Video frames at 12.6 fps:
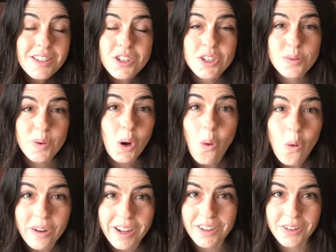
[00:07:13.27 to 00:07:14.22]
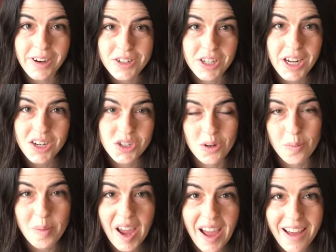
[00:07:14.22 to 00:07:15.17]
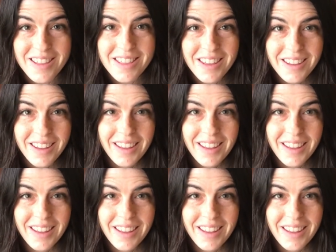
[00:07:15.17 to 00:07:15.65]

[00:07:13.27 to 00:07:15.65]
isn't just recording your educational path.